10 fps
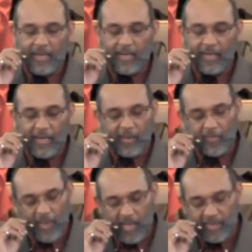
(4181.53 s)

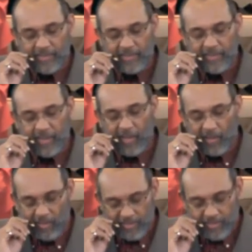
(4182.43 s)
upon
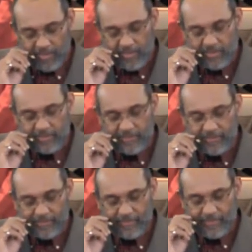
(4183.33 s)
us.
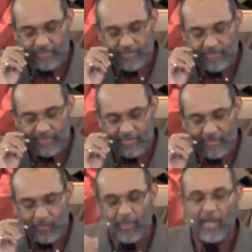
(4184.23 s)

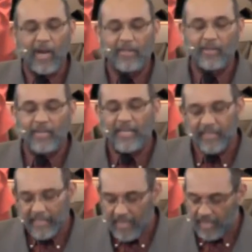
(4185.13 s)
We are
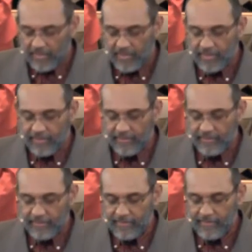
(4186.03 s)
uniquely us.
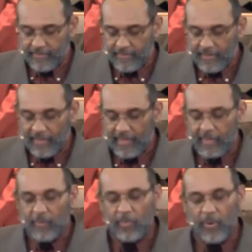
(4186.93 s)
And
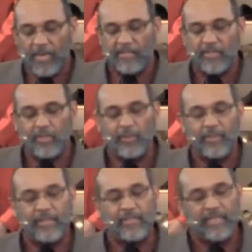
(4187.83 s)
we pray that you would
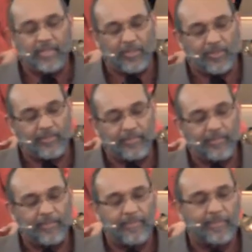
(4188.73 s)
continue.
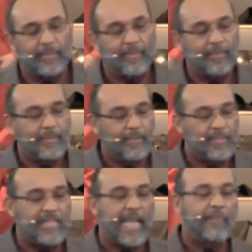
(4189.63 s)

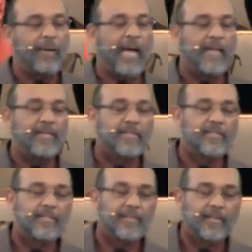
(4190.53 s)
Stand by
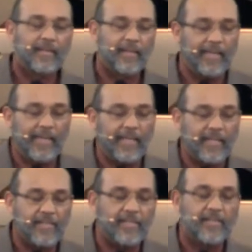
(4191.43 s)
us, lead
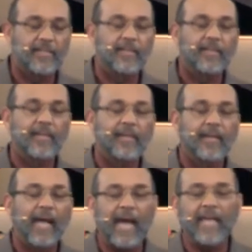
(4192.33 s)
us,
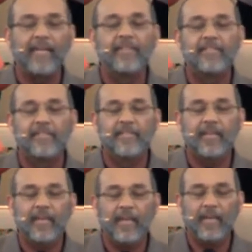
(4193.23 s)
guide us,
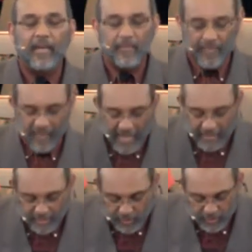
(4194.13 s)
and provide
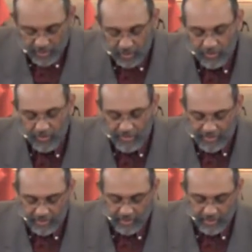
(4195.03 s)
us with your direction.